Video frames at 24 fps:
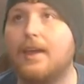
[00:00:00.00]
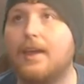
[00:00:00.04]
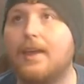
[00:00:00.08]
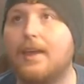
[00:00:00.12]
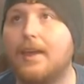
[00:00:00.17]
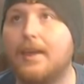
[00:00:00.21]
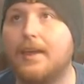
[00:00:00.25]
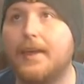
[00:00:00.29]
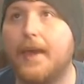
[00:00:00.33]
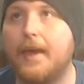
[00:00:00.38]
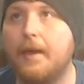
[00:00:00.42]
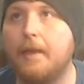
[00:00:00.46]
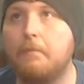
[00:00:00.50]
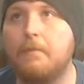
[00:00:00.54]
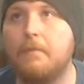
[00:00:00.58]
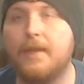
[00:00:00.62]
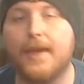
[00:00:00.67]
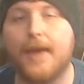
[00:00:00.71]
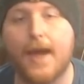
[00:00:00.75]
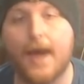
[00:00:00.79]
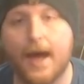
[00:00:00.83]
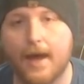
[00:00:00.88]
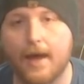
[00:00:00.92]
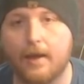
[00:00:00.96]
it can be
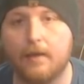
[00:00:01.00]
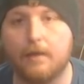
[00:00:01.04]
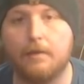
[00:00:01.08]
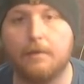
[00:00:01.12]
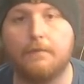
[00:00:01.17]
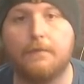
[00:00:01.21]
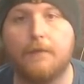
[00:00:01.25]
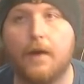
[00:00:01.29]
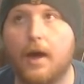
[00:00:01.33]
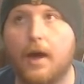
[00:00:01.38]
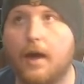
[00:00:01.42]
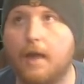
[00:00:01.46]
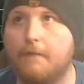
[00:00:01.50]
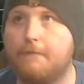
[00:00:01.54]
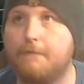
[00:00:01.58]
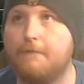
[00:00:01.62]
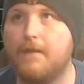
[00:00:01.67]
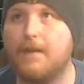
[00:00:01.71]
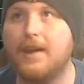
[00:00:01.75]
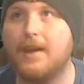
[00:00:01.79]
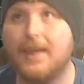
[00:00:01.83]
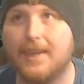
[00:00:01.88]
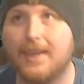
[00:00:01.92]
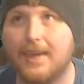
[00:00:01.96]
kind of
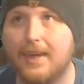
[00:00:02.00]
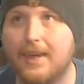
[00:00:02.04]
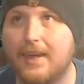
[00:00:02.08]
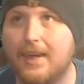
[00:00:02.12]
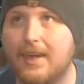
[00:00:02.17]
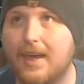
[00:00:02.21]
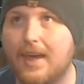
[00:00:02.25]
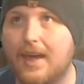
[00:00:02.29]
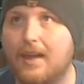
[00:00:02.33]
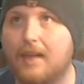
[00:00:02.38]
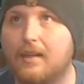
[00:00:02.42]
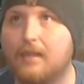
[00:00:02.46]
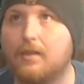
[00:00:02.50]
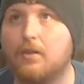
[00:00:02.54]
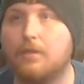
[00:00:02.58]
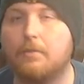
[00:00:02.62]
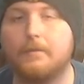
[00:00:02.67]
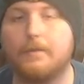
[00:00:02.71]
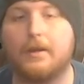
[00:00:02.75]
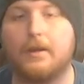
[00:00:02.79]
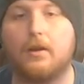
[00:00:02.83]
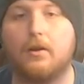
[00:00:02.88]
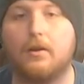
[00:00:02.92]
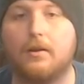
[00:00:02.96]
finicky and a little
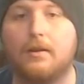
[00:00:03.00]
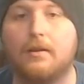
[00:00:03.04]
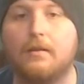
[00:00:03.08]
bit